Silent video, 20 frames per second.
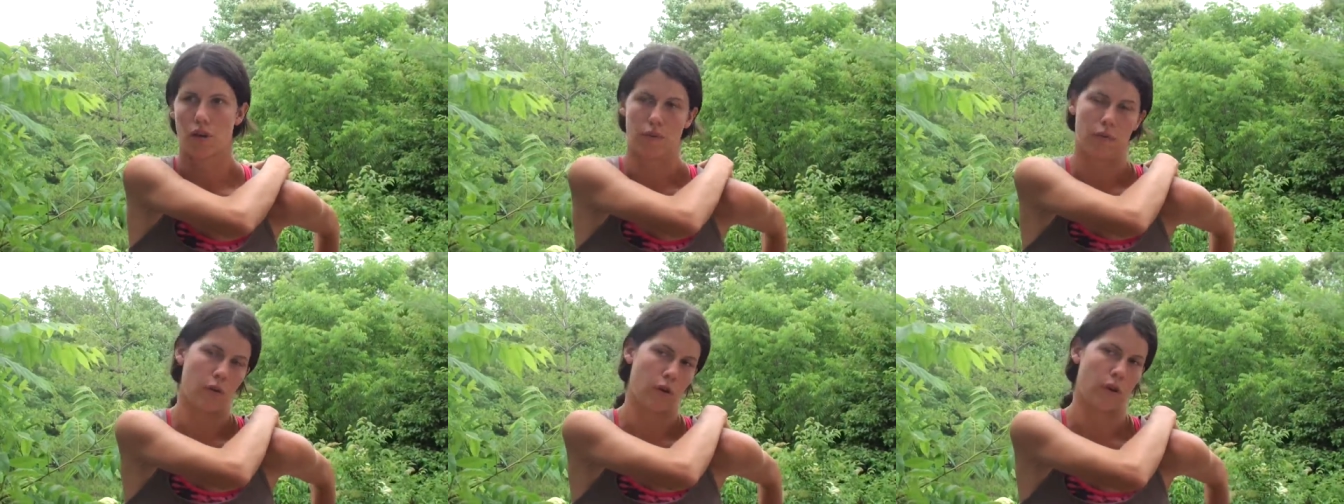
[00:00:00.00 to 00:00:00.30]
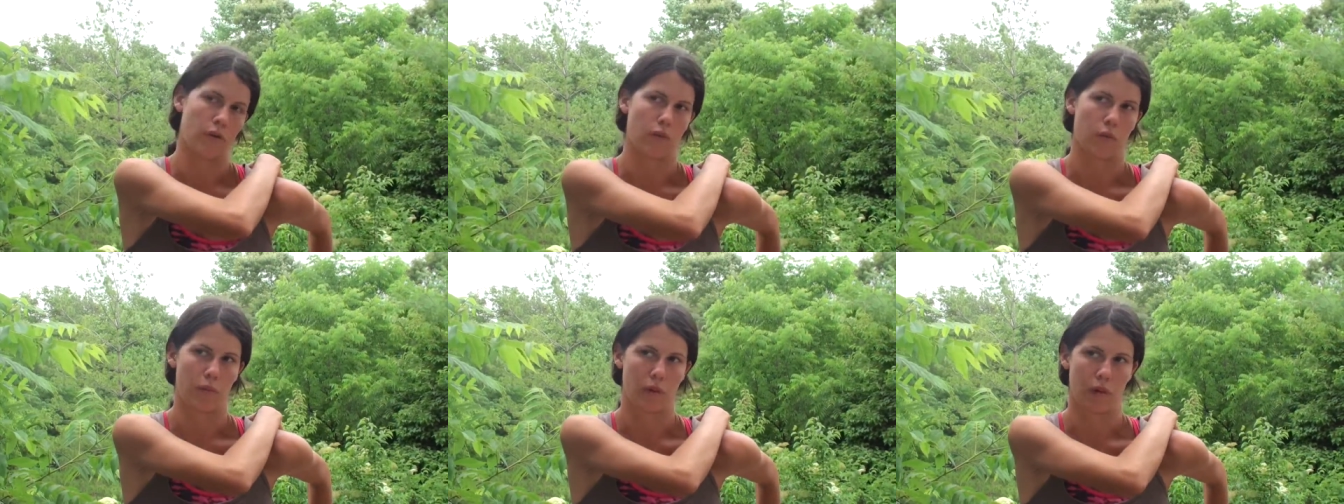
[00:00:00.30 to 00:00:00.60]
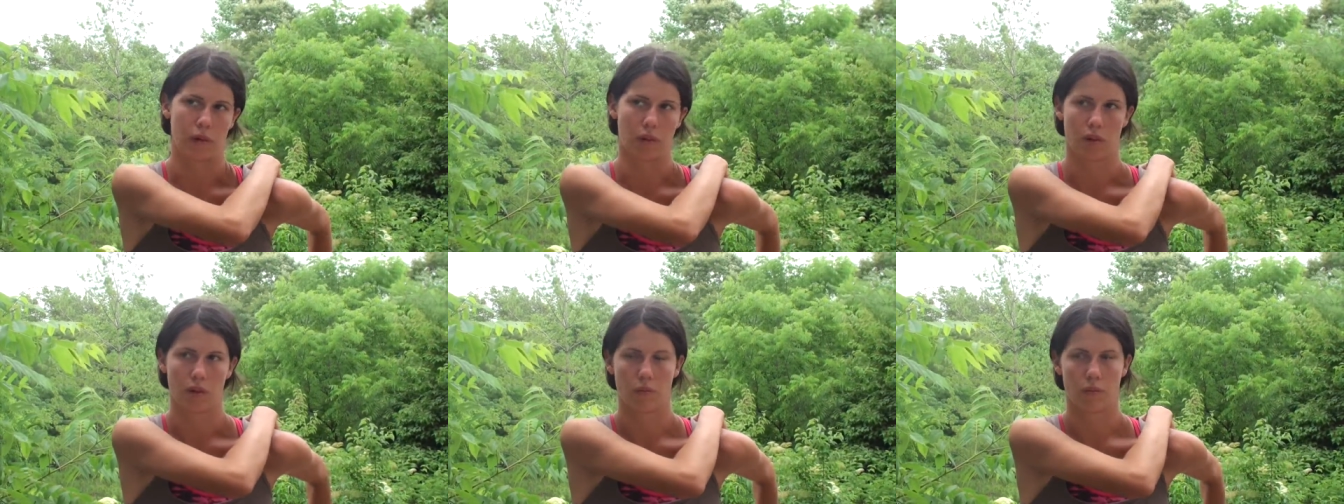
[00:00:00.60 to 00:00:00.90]
You have to be
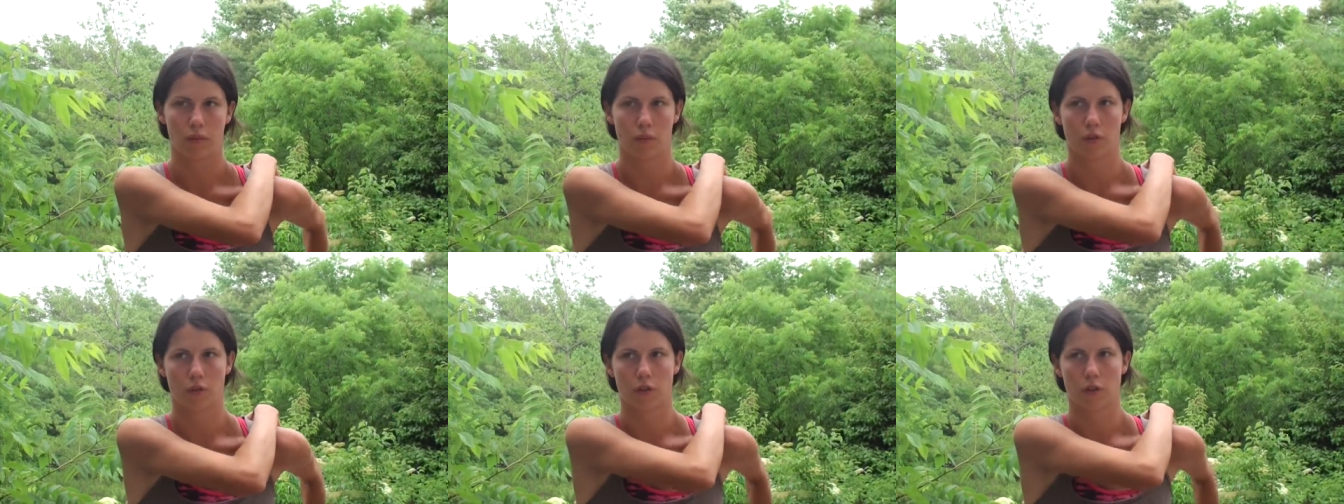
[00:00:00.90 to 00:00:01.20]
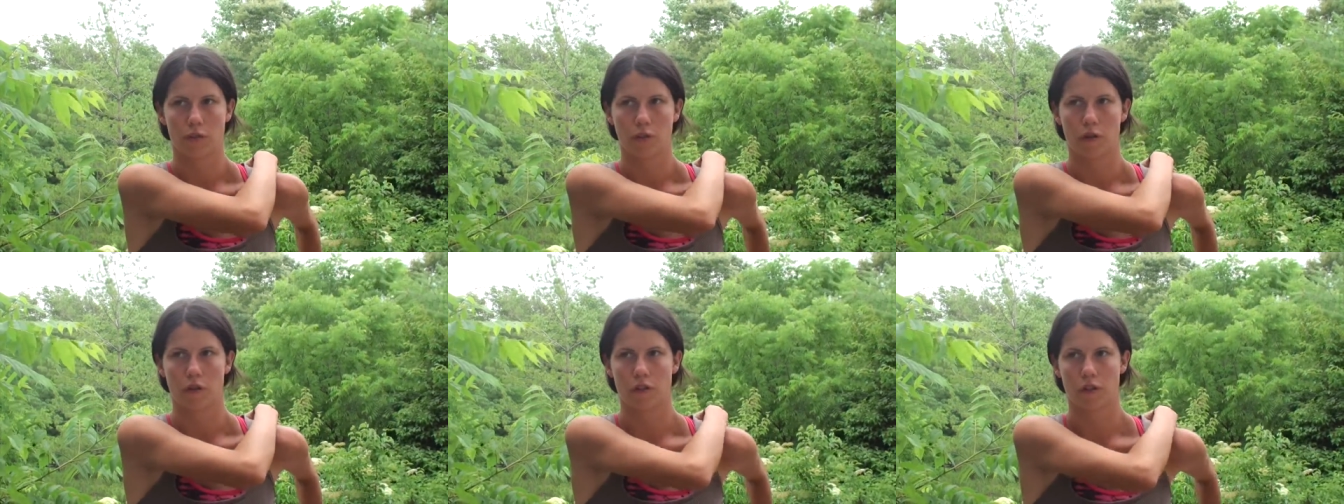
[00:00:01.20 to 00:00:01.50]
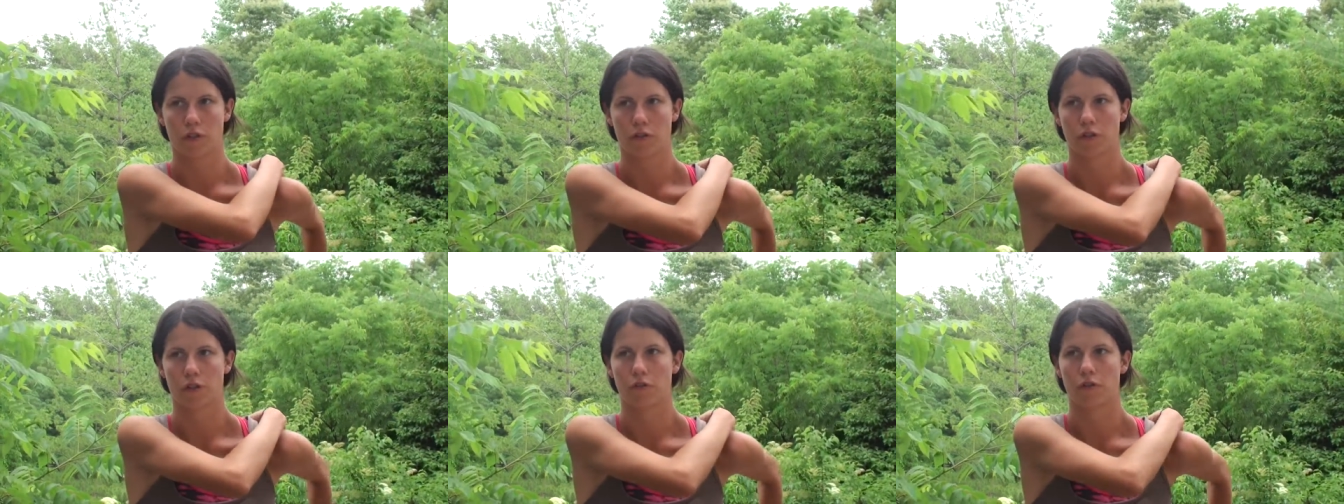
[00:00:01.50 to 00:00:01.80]
a little bit more
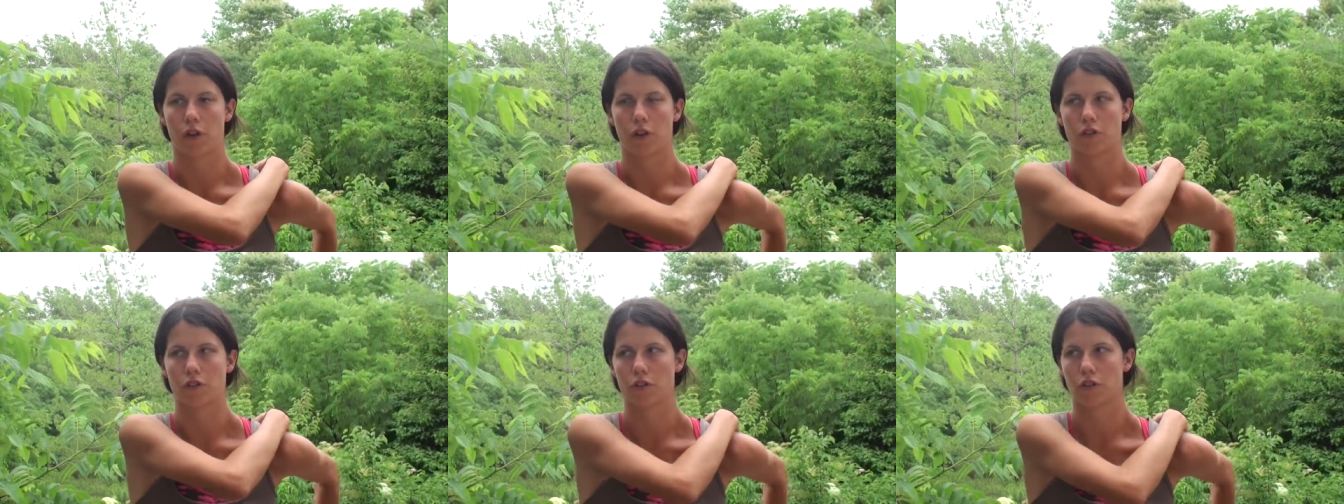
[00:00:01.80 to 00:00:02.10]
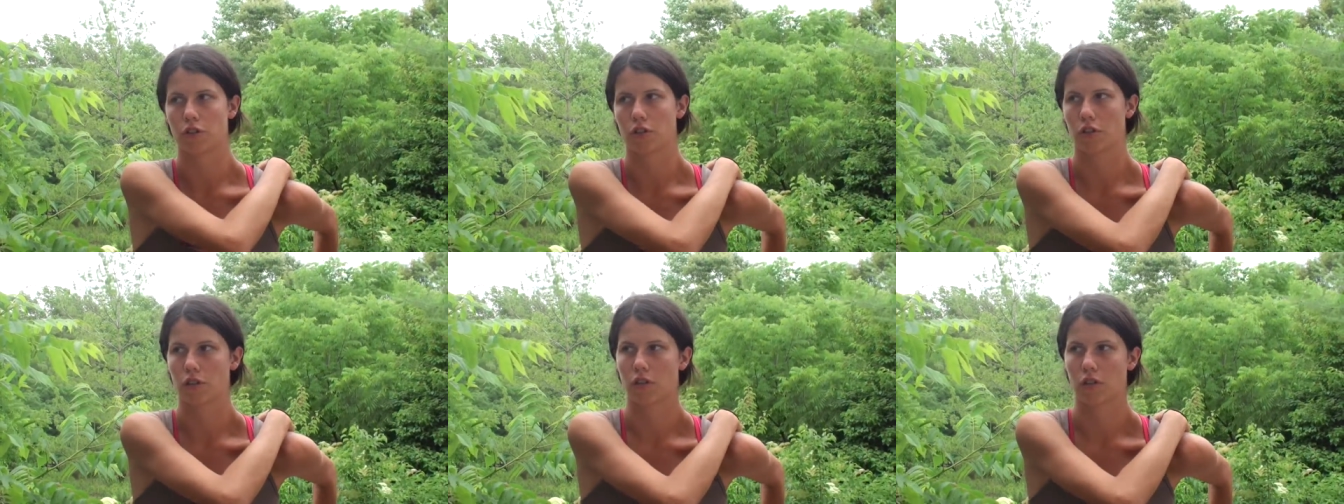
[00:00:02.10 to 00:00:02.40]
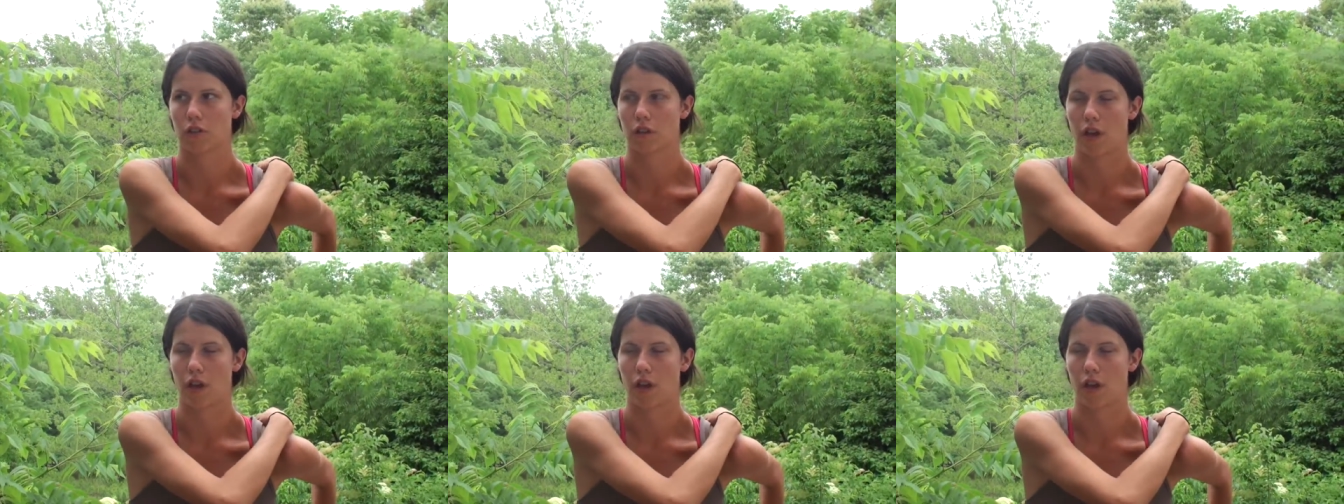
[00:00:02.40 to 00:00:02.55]
experienced for adventure just because